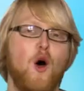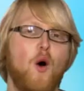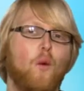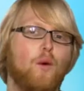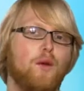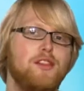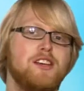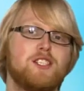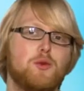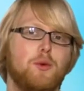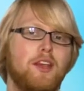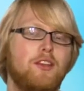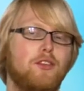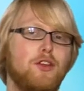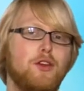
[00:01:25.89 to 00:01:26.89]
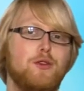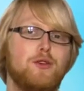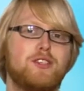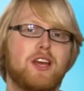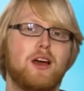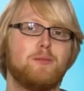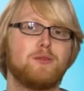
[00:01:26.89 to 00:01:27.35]
Well, this week's
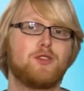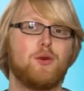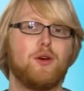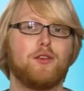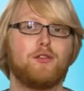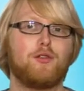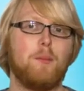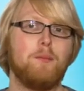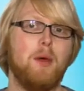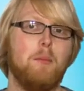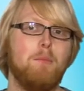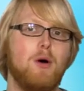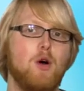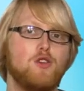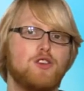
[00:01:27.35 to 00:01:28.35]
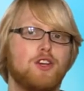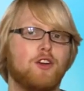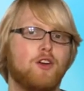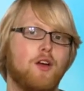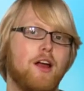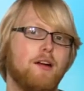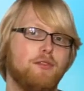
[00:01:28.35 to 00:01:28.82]
news comes to us from the Motion
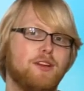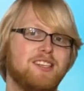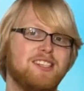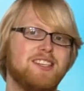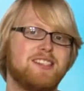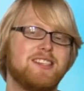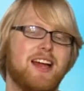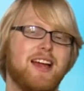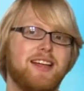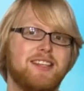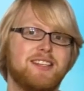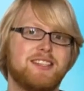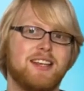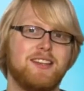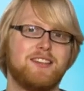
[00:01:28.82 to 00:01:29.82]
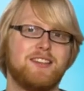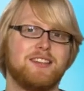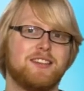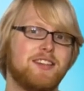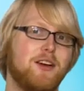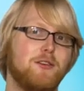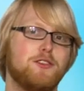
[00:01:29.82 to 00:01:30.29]
Graphic Design
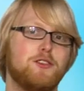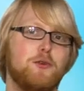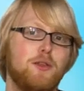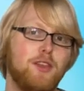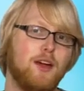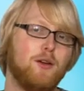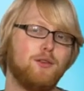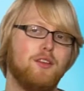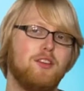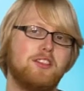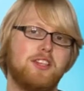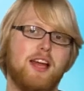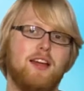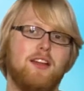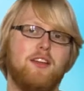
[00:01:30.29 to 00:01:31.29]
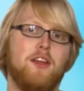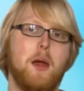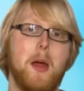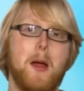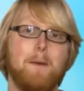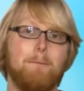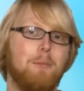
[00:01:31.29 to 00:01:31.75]
Census. Now, in 2010,
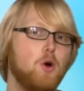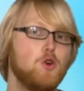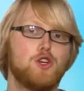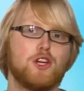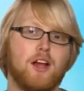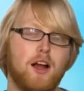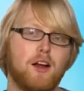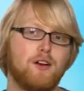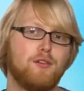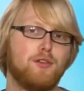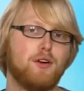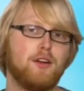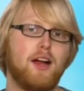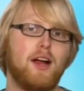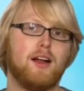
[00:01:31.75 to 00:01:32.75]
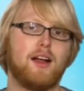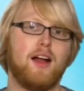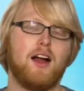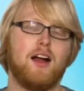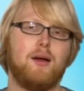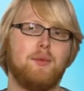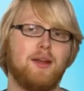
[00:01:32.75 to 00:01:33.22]

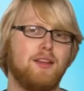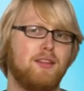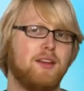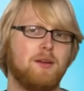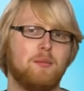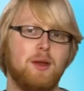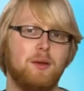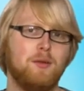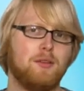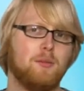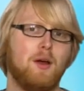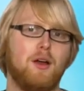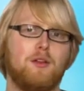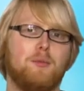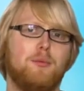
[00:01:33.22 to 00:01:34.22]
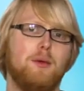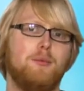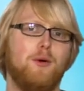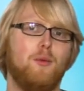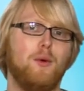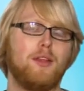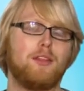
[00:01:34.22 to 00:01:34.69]
Motionographer.com, and I think maybe some other
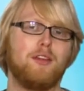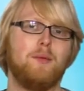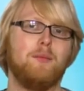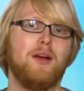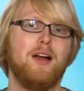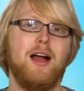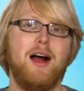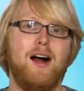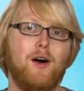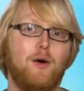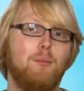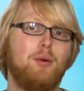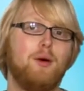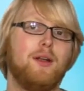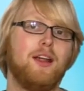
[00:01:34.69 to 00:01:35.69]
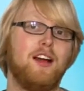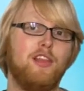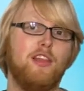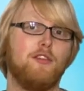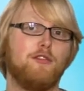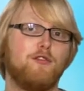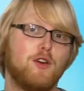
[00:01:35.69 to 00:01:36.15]
people with them, helped put on
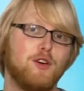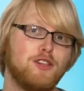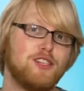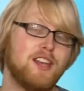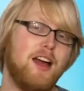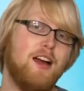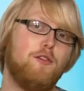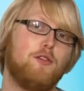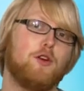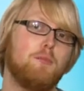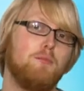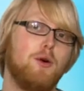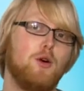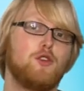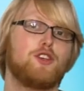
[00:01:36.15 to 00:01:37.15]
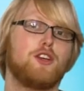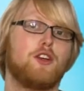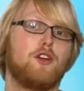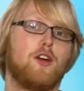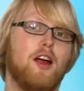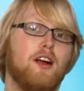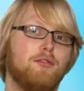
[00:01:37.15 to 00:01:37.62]
the first ever Motion
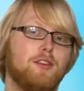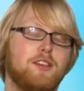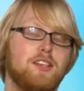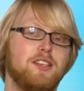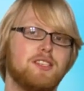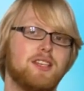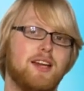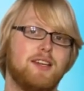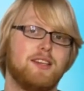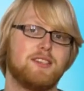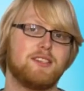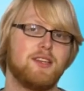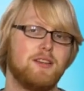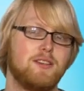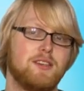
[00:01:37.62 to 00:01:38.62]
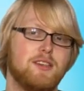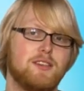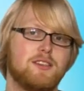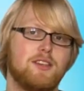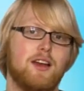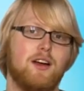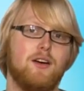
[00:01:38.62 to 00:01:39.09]
Graphic Design
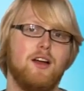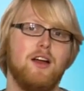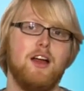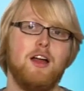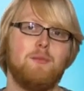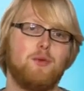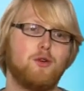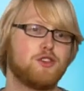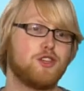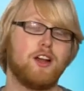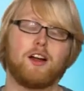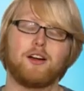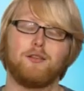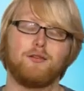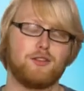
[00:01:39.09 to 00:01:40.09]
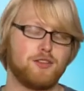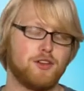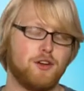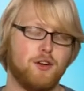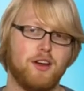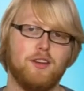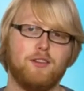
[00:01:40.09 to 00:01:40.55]
Census. Now, Motionographer is a
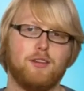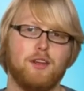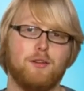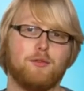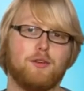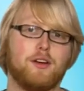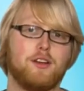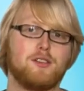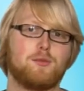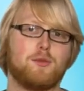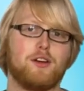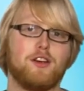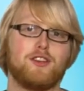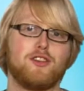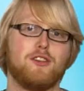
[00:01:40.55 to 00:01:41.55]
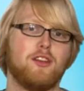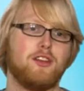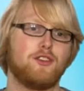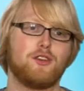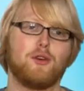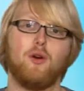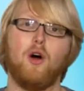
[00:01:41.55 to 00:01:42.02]
great site for inspiration. They
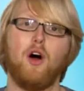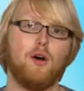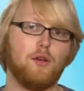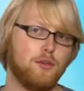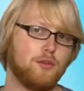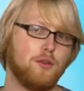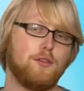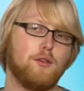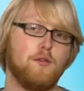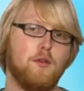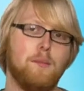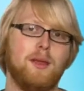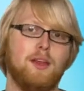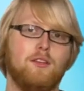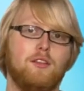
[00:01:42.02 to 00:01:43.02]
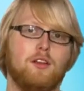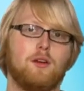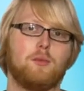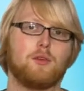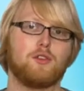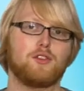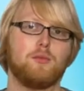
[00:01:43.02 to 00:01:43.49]
show all sorts of amazing
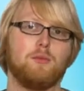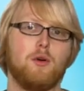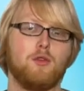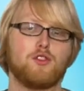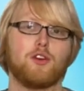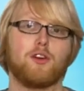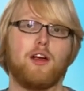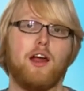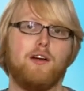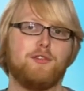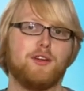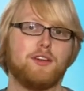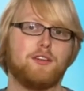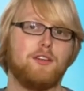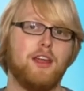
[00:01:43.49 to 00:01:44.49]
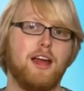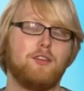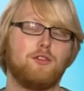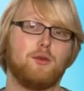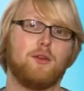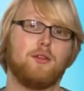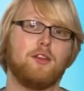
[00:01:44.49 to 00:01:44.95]
commercial motion graphics and that
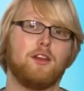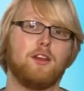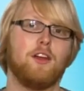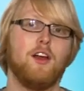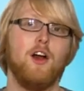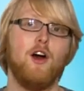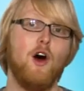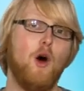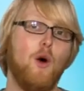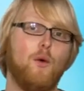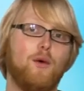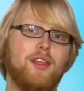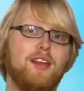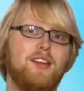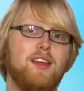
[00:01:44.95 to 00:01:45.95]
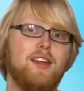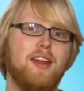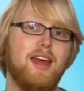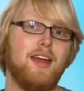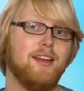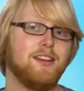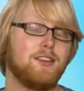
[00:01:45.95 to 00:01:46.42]
sort of thing. Well, they did
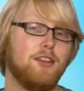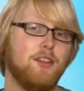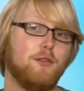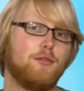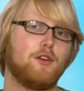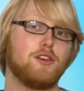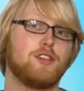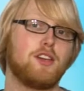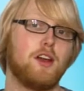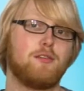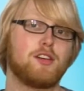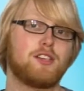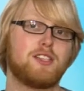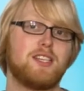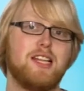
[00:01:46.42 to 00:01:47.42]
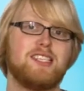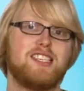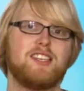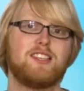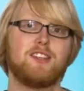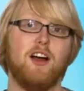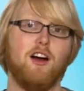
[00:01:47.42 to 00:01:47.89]
the first ever
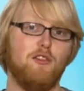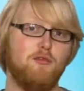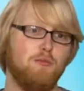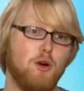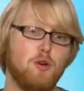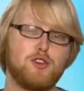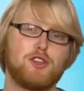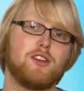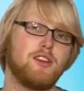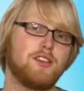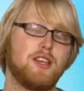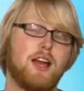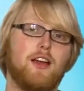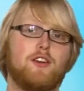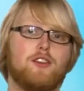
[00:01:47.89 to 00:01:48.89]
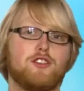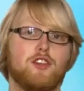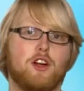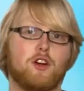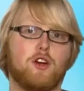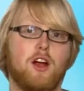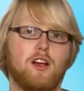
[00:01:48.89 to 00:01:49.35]
census of motion designers
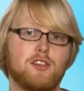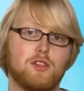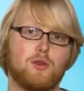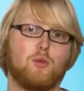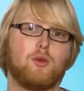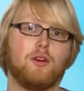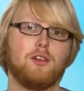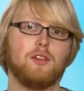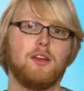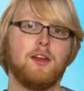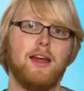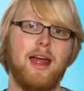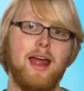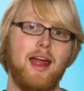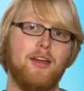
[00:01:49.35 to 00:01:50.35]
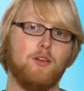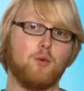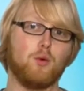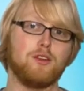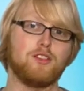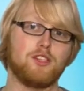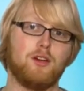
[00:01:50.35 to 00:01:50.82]
across the world, and the
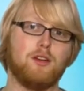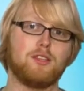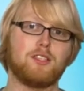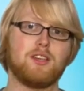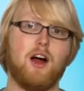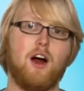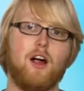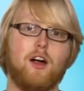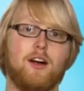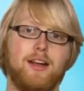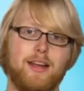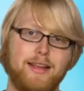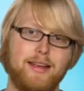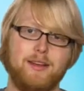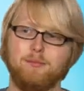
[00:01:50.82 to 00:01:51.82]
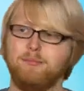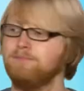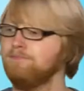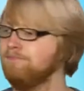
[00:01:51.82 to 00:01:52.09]
results are in.